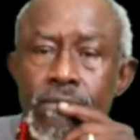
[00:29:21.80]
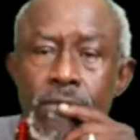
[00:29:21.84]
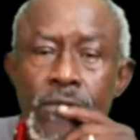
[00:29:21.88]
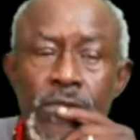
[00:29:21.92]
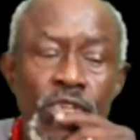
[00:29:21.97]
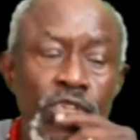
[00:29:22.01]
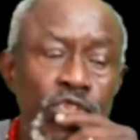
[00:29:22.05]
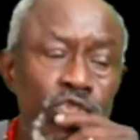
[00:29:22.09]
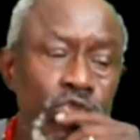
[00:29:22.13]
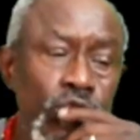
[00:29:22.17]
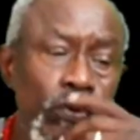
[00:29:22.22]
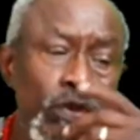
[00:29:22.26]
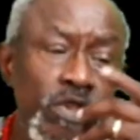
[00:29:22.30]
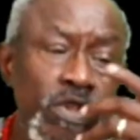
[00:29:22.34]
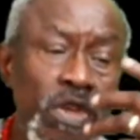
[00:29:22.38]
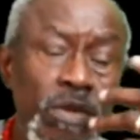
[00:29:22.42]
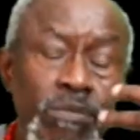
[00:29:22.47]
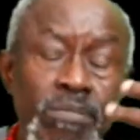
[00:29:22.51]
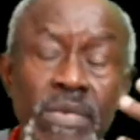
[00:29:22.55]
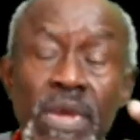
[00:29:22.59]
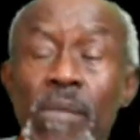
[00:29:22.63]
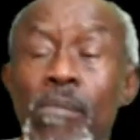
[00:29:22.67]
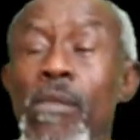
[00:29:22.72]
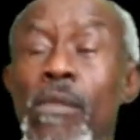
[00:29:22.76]
So
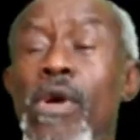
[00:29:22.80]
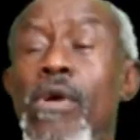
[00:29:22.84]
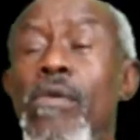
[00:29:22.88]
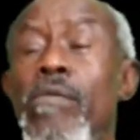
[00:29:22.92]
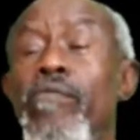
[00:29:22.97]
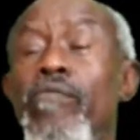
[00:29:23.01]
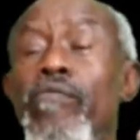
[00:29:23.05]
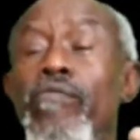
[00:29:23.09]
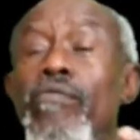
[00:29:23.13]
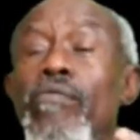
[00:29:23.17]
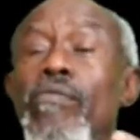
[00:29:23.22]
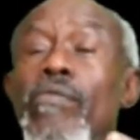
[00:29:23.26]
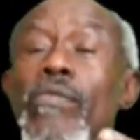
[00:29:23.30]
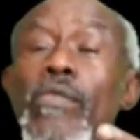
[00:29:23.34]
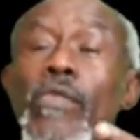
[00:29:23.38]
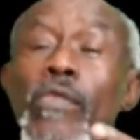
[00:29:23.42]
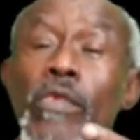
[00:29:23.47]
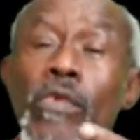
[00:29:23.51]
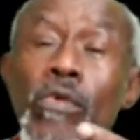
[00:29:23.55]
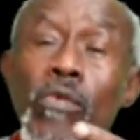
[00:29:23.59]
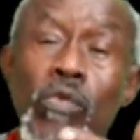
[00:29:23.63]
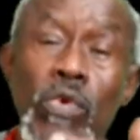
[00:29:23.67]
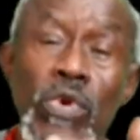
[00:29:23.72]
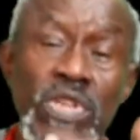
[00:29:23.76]
September
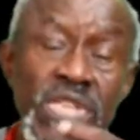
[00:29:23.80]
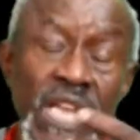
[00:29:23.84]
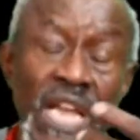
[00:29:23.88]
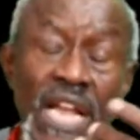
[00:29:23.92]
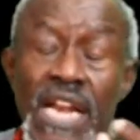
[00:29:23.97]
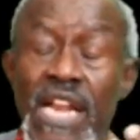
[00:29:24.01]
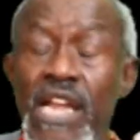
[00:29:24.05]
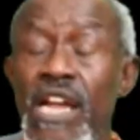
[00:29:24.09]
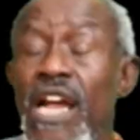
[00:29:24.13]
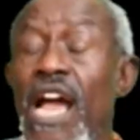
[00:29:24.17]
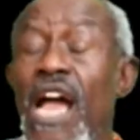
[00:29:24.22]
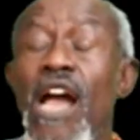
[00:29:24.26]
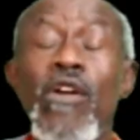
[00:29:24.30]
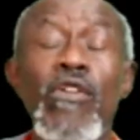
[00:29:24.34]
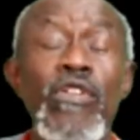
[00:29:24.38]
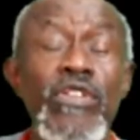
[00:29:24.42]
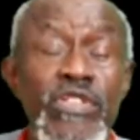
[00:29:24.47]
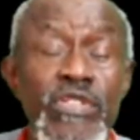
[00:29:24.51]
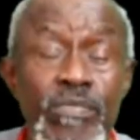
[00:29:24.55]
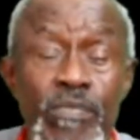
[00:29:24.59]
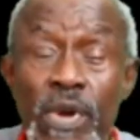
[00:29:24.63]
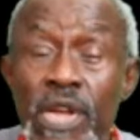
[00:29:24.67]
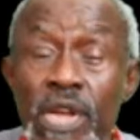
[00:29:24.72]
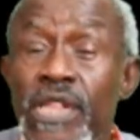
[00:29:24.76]
was Ellen
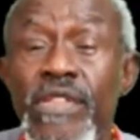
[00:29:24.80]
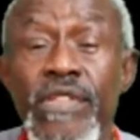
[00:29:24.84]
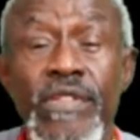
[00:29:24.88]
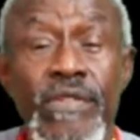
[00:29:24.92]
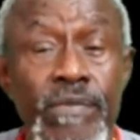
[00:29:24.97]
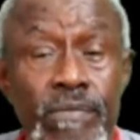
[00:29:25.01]
Cochran's month.